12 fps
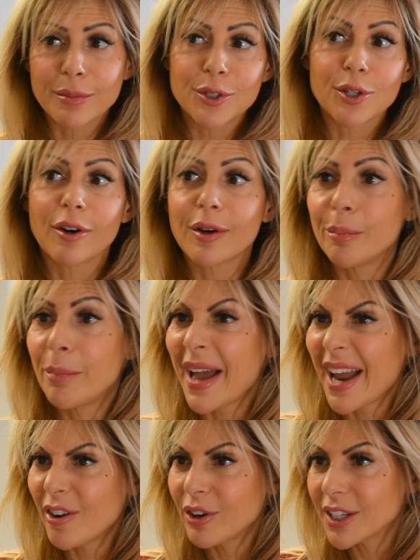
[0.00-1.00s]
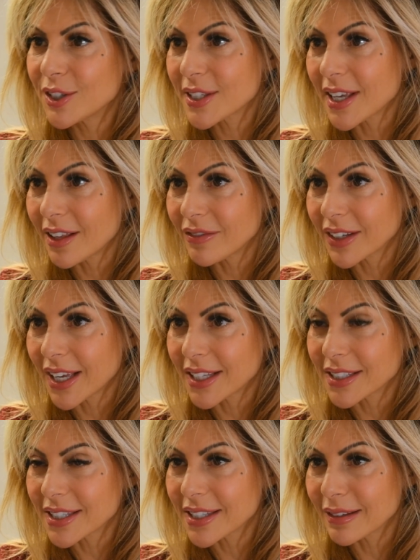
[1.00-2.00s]
you start comparing yourself
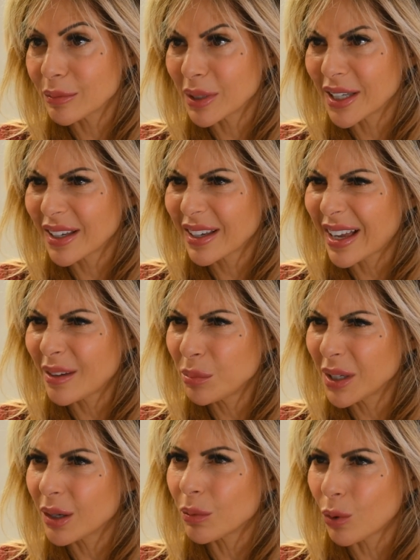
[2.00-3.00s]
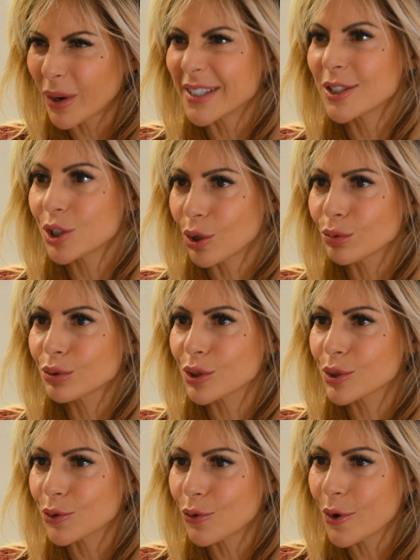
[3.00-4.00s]
against them, and it can be quite soul
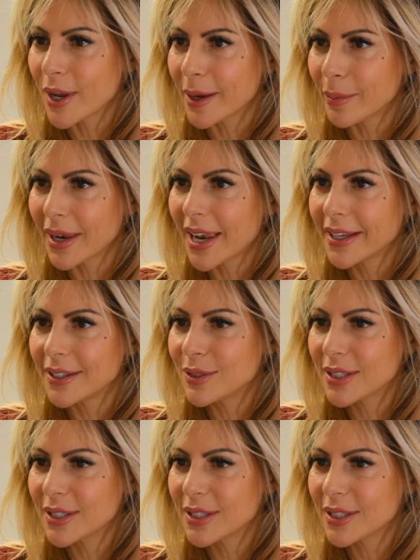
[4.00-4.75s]
destroying. But like you